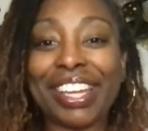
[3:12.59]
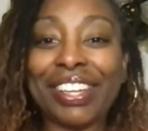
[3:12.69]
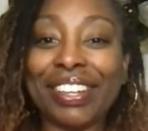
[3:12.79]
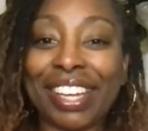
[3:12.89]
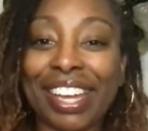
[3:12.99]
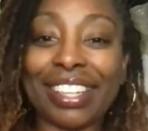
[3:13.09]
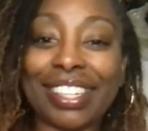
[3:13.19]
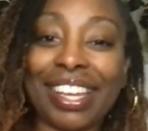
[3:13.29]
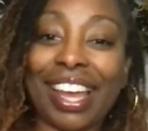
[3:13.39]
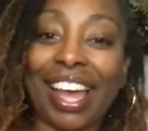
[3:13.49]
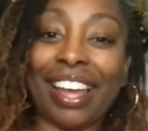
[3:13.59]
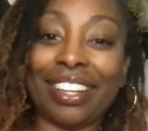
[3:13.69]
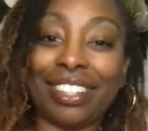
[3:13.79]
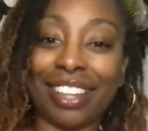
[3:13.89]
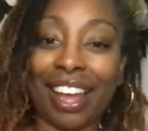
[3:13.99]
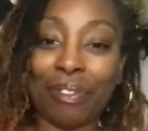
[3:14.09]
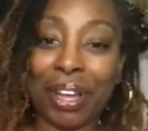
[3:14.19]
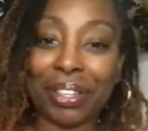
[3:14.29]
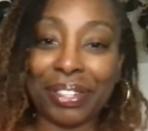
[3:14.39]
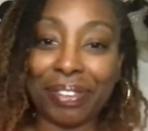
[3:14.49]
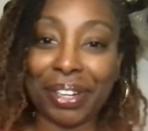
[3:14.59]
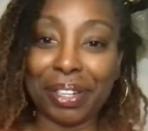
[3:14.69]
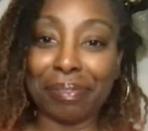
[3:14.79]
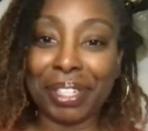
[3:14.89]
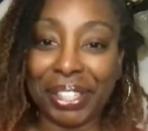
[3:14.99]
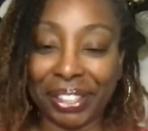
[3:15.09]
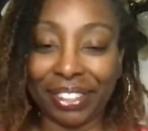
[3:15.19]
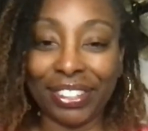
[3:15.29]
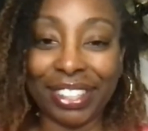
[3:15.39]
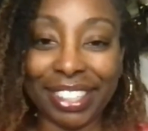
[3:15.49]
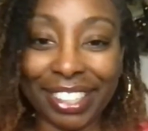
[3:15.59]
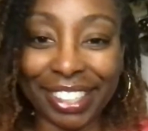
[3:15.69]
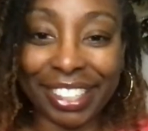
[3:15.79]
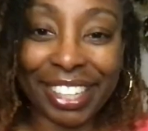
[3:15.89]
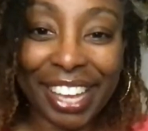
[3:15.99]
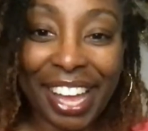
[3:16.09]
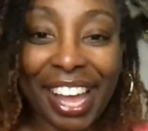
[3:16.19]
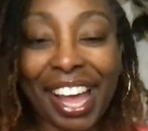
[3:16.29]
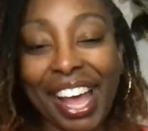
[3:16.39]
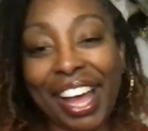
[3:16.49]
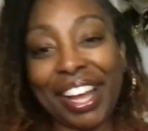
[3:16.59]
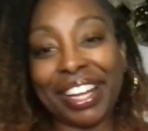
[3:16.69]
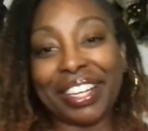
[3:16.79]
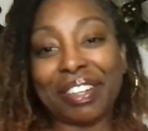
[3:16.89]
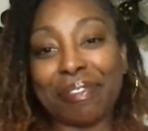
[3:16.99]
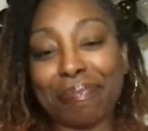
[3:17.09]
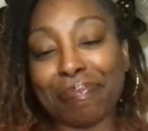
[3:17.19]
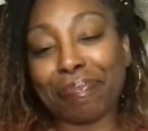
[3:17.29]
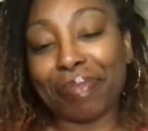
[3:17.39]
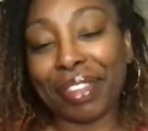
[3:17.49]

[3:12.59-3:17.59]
you can see I wear the scrubs, so um,